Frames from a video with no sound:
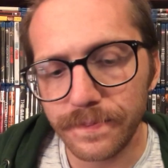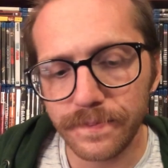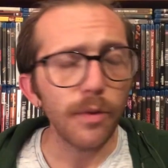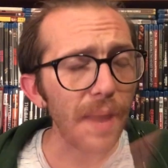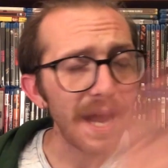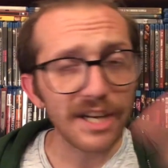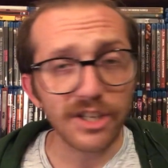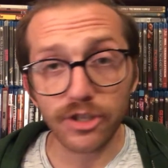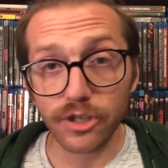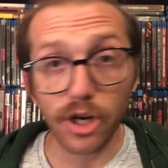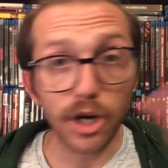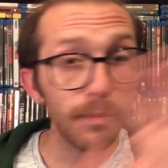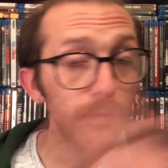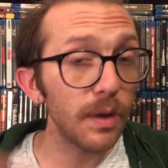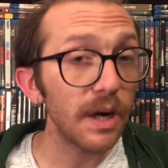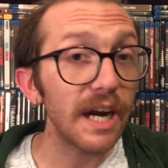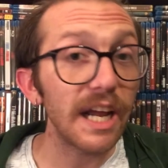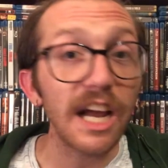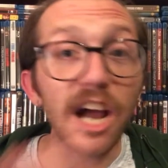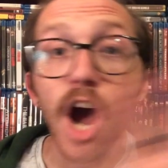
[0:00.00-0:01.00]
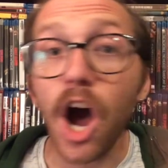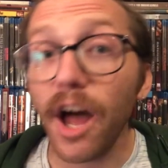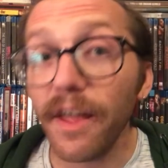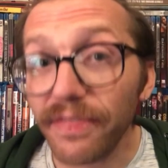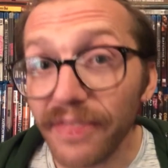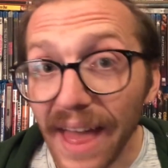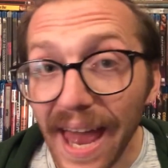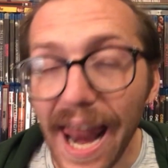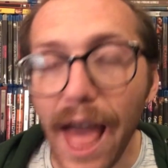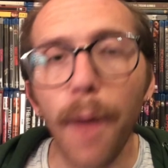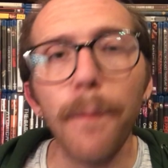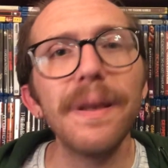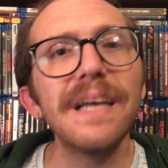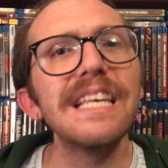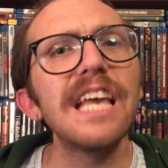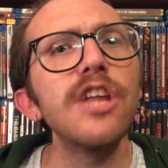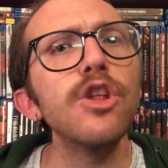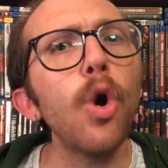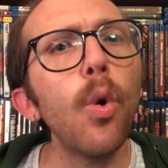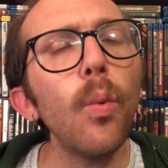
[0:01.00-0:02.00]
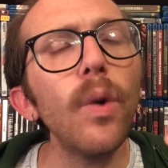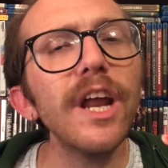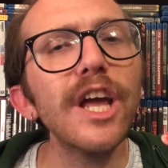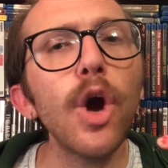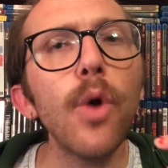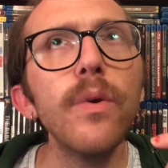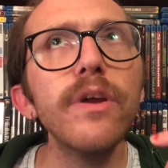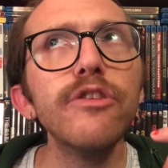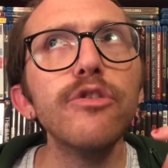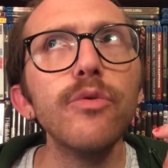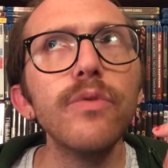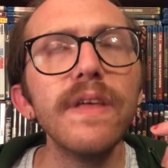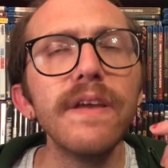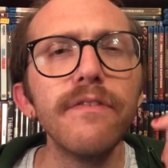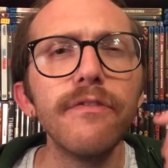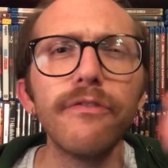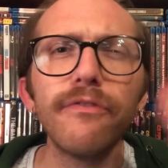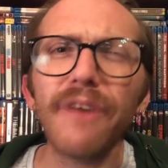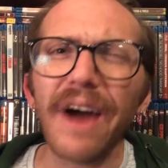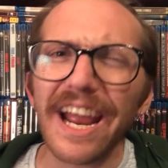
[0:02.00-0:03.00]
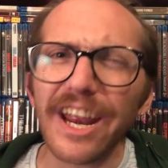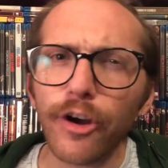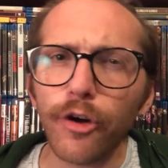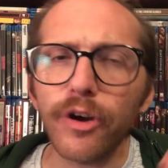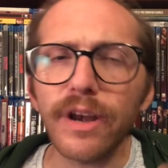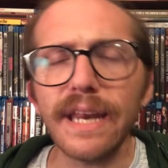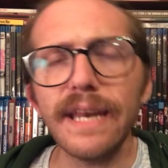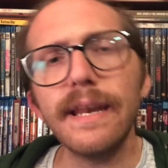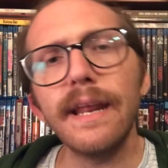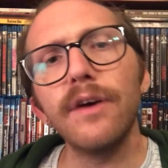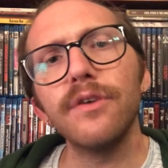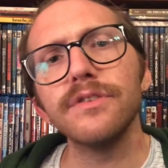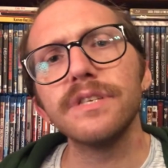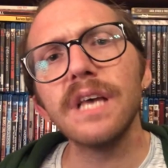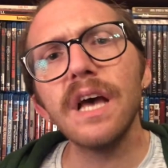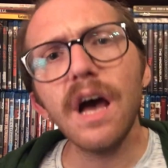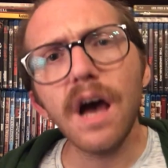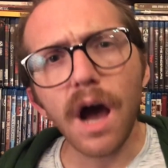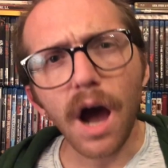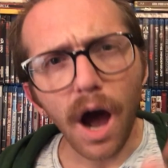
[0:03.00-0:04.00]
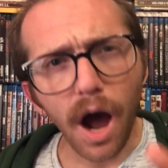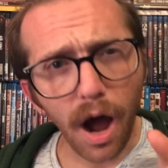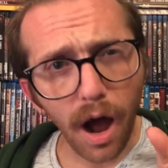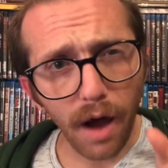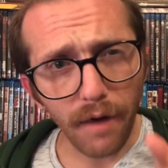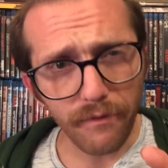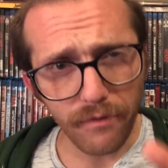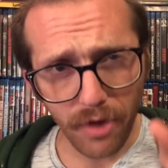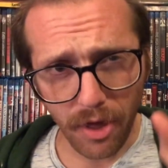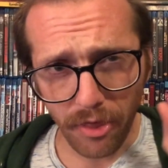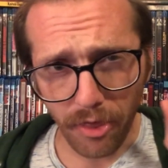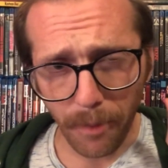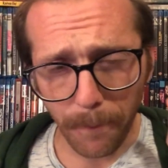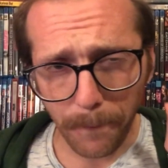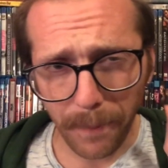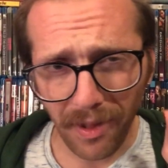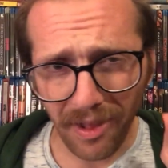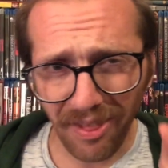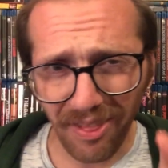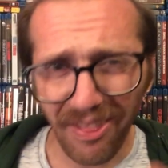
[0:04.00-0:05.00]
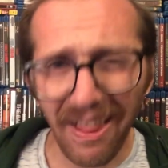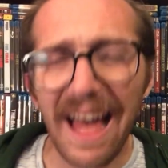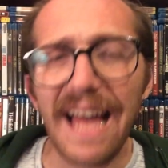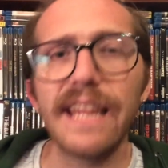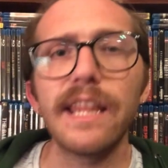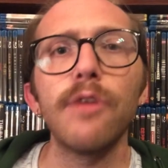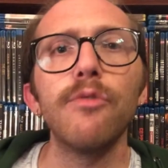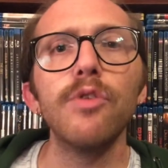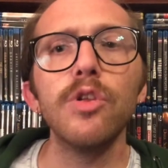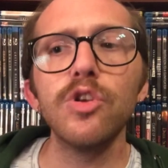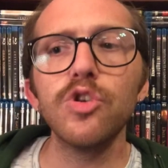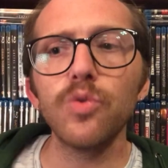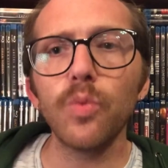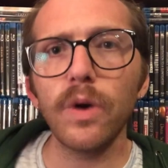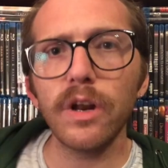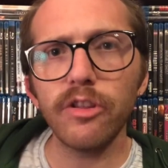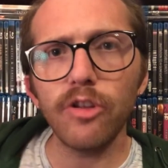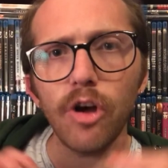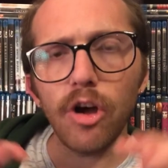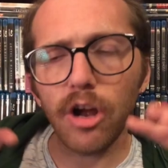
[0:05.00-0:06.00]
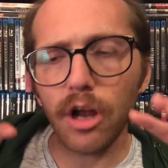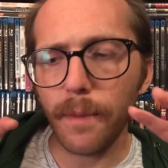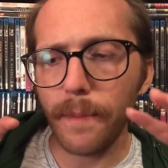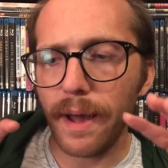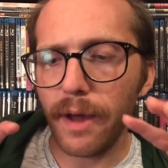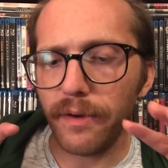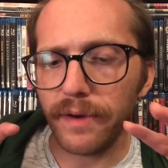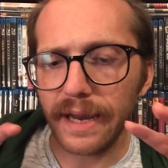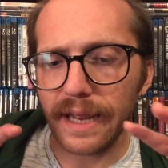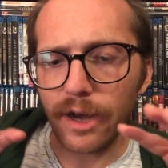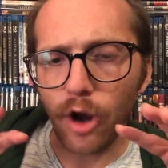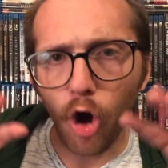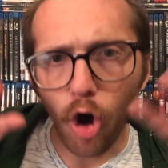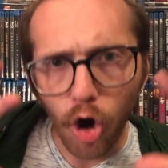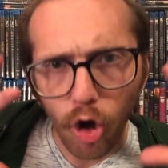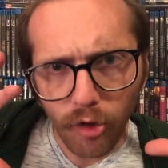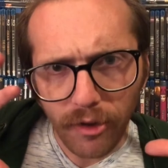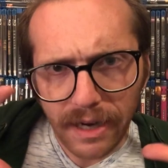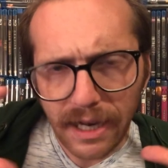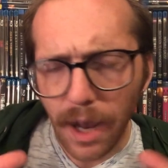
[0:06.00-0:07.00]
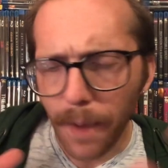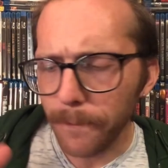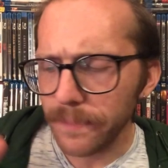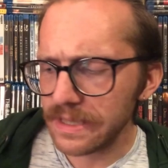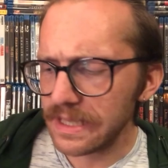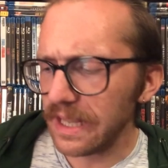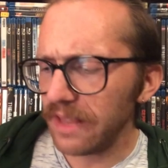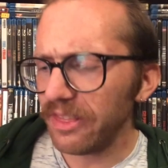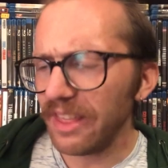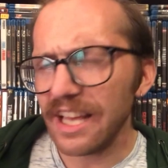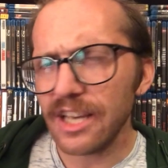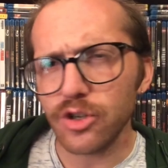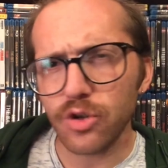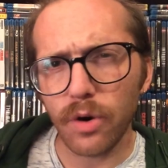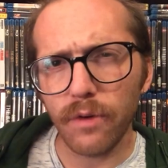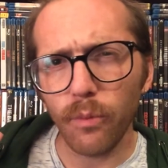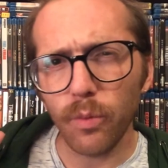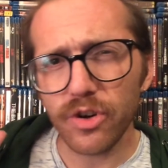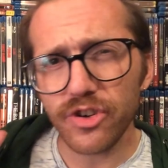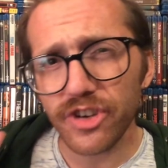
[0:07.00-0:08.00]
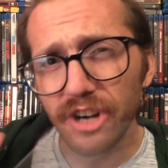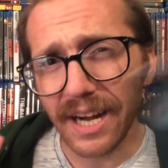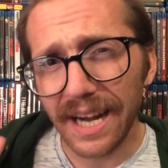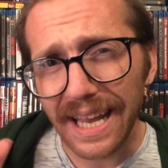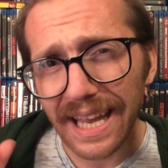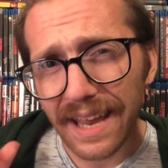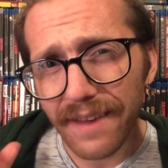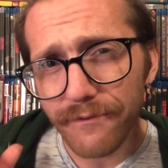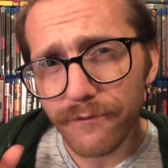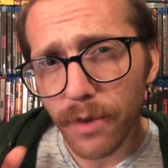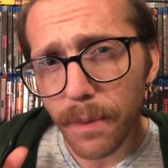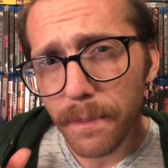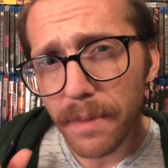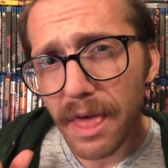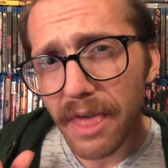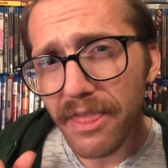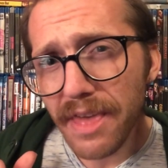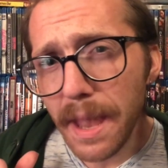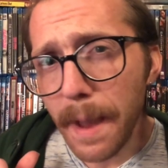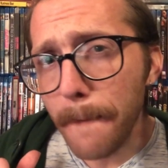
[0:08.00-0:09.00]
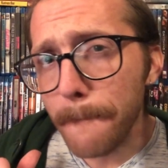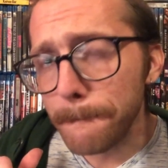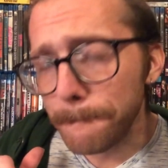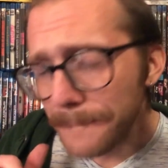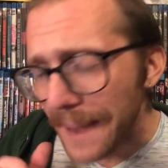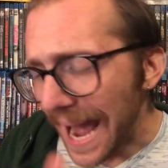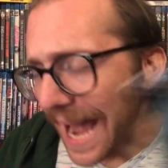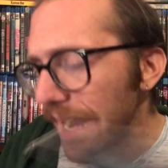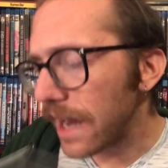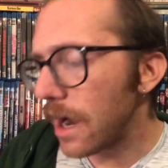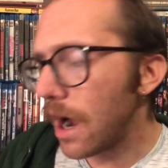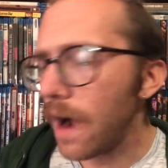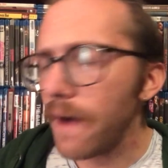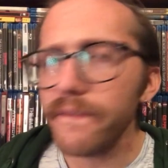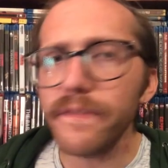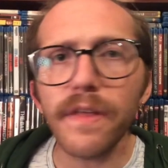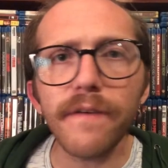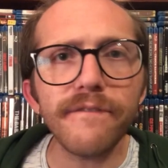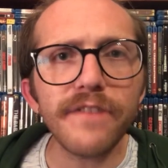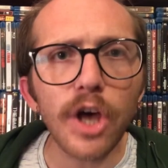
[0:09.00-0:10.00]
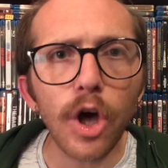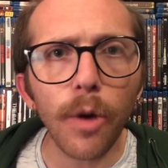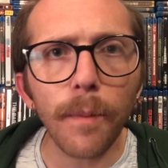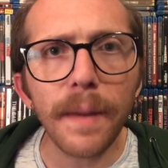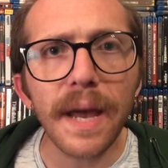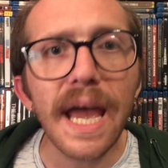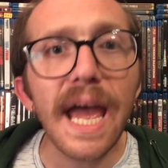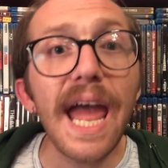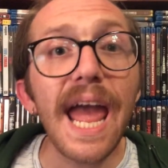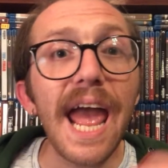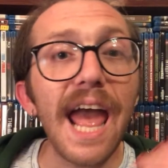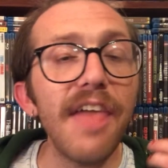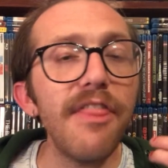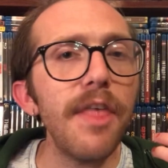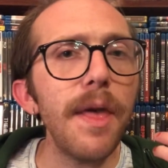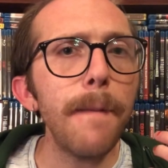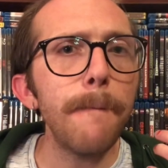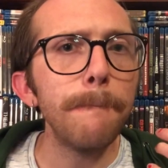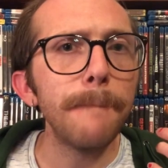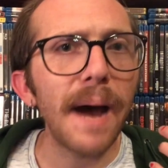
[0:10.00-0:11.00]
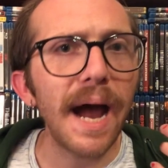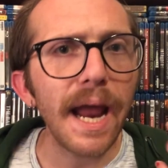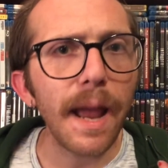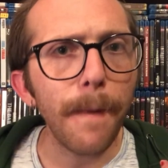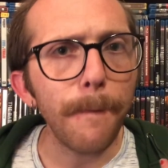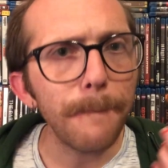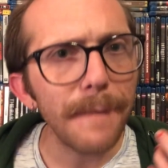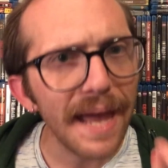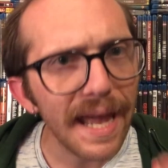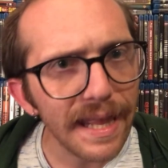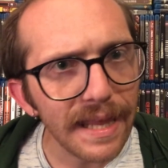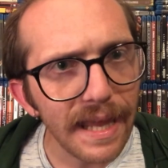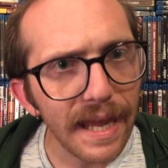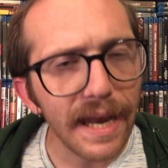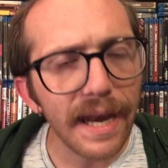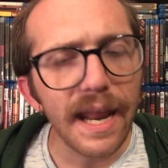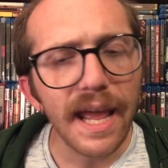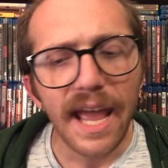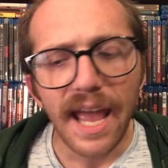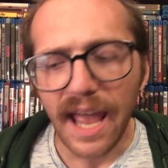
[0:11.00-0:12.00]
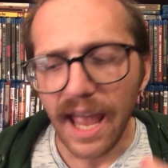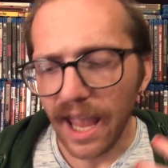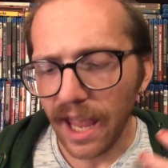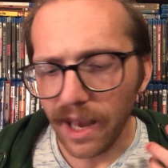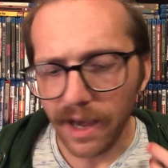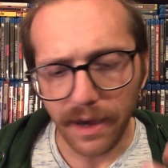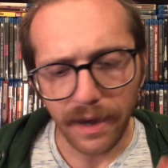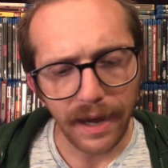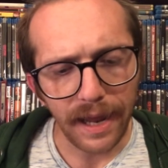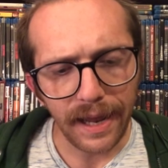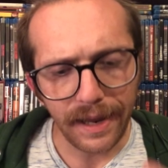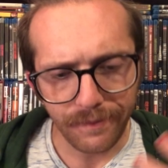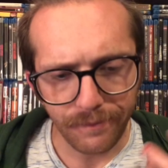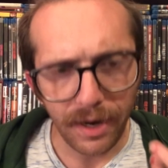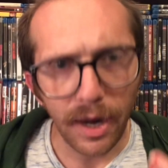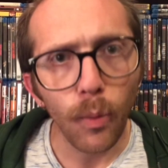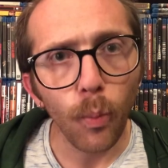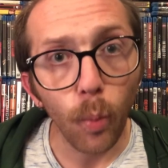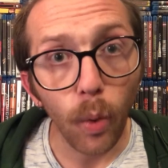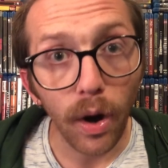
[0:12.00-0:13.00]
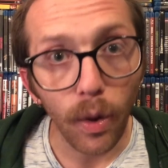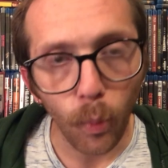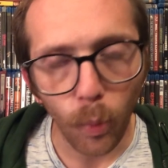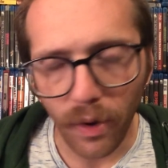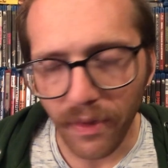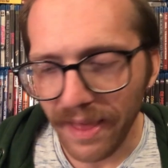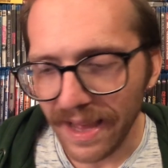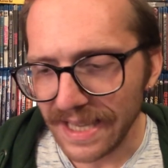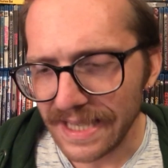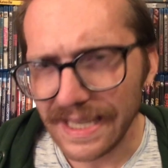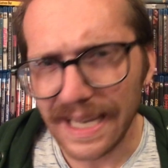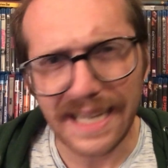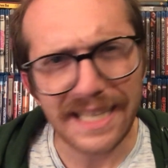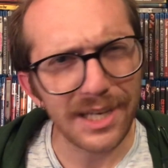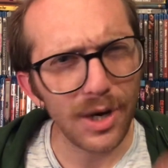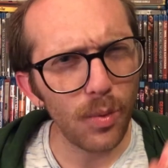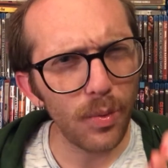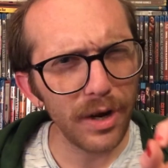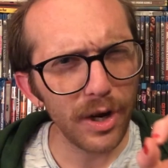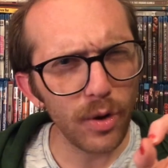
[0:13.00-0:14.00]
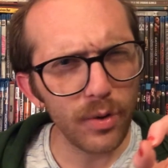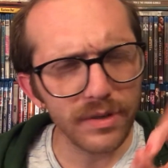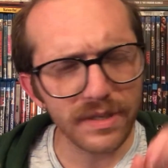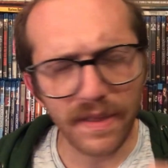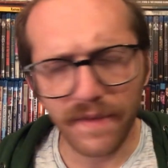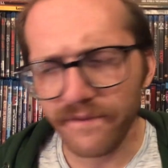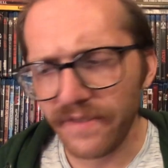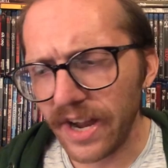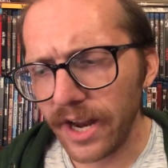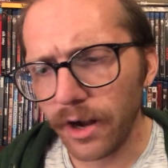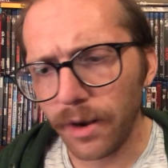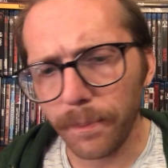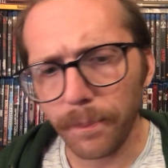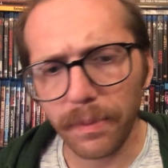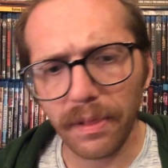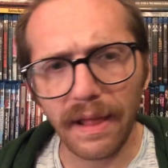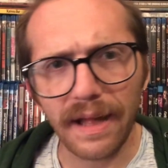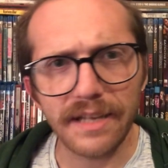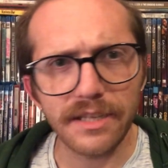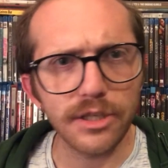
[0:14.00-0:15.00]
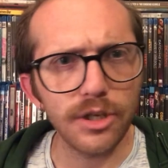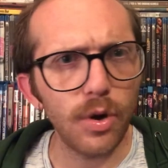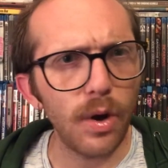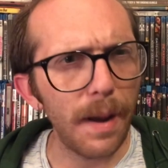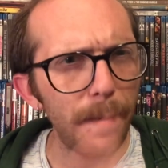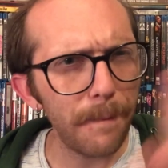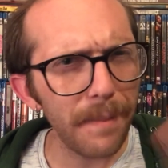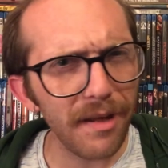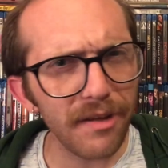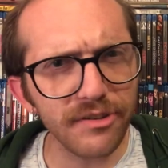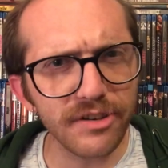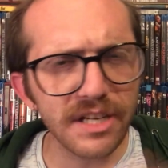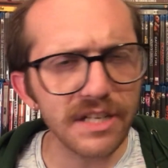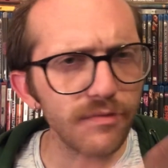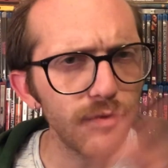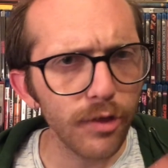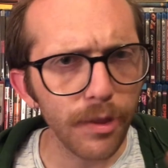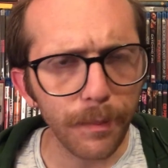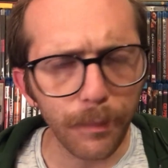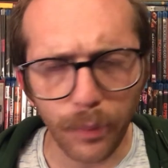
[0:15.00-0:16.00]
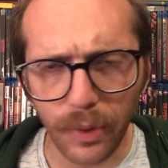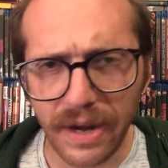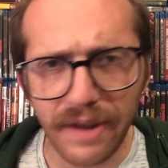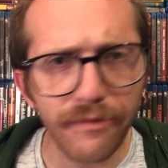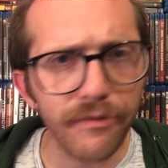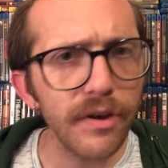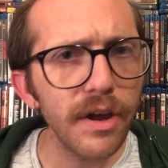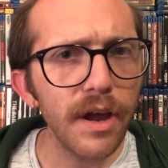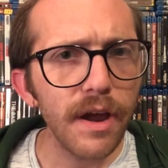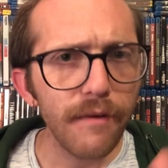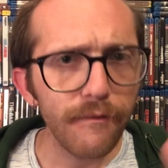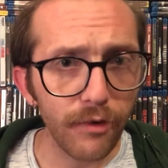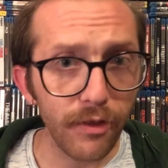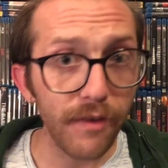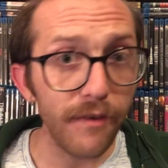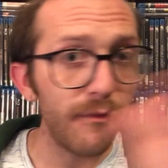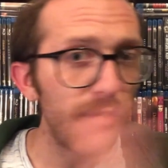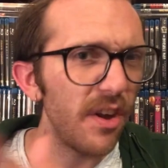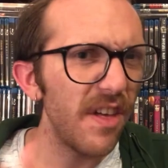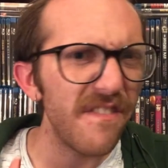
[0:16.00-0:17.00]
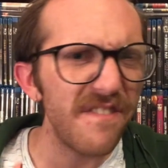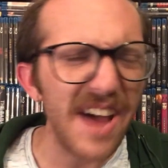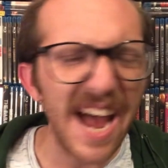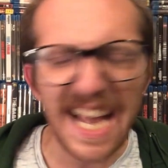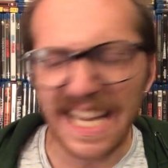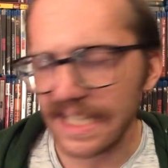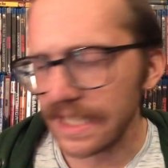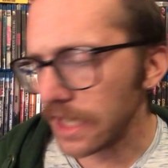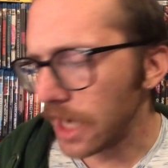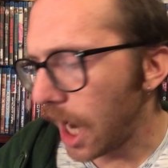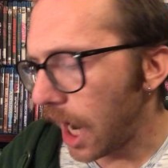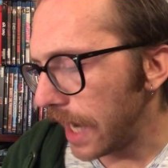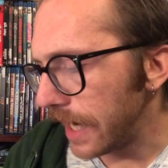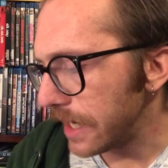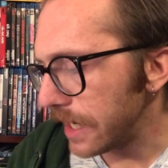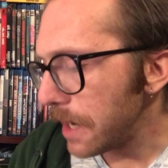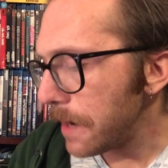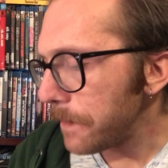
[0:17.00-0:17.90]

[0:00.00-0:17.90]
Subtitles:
actually, sorry, we're going to cut that out because I don't want to go into the finer details of the plot. I really just want to talk about an all-encompassing thing, sort of what you're going to get from the back of the film, and then my opinion and where that stands. I don't want to go into the finer plot, so I apologize for the brief, for the fast cut.